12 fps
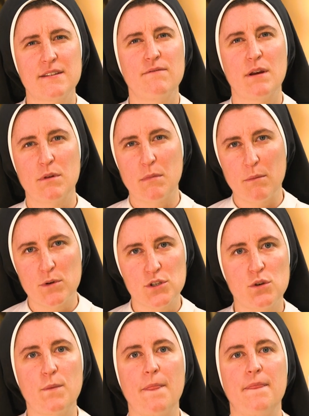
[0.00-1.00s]
some family members
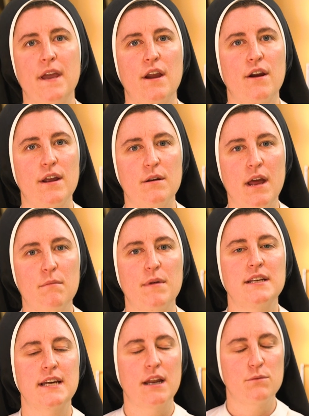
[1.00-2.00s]
who've been there, and
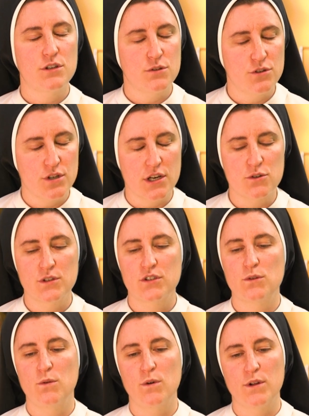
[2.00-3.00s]
my dad went to a Jesuit
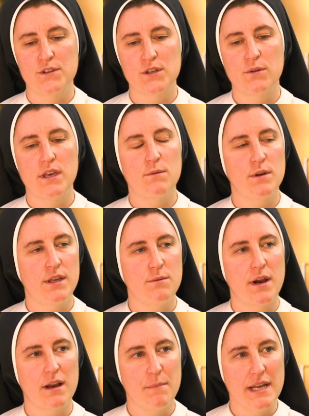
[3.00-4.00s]
school, and so he really
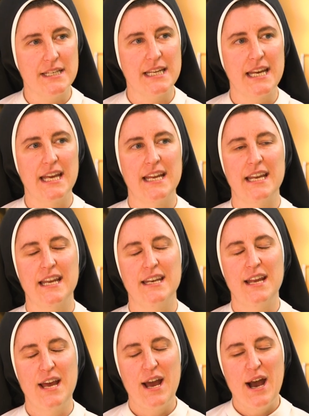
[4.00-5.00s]
recommended it.
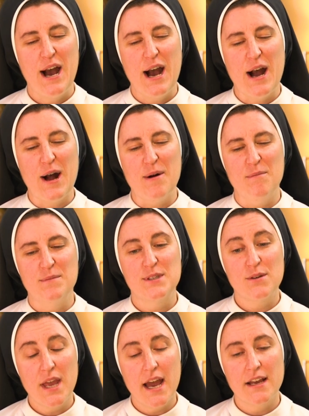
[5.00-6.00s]
And
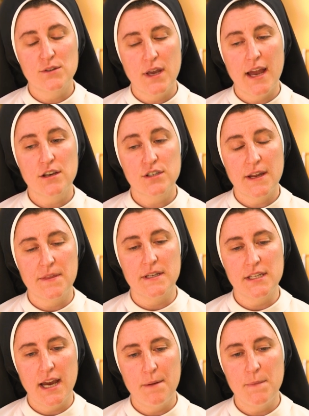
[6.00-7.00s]
so I actually, at the
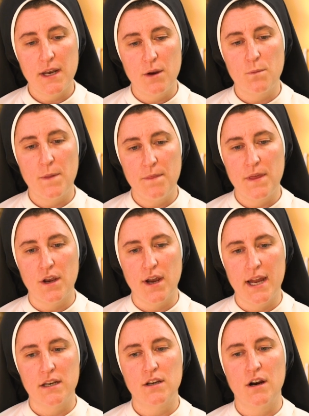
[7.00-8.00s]
time that I went there, I
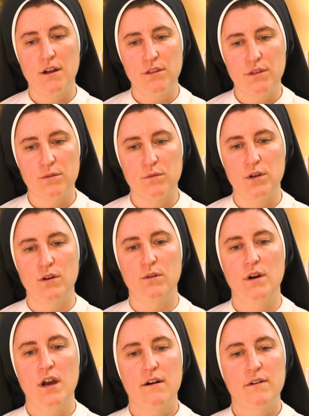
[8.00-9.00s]
had gone
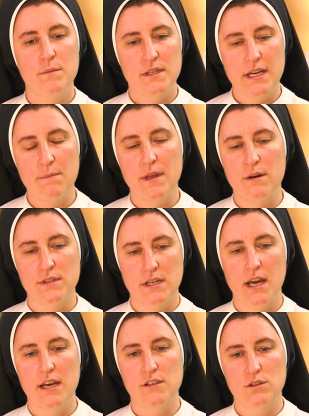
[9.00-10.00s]
through, from the time that I was in
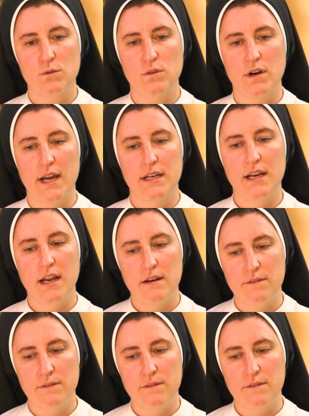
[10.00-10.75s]
high school, I had kind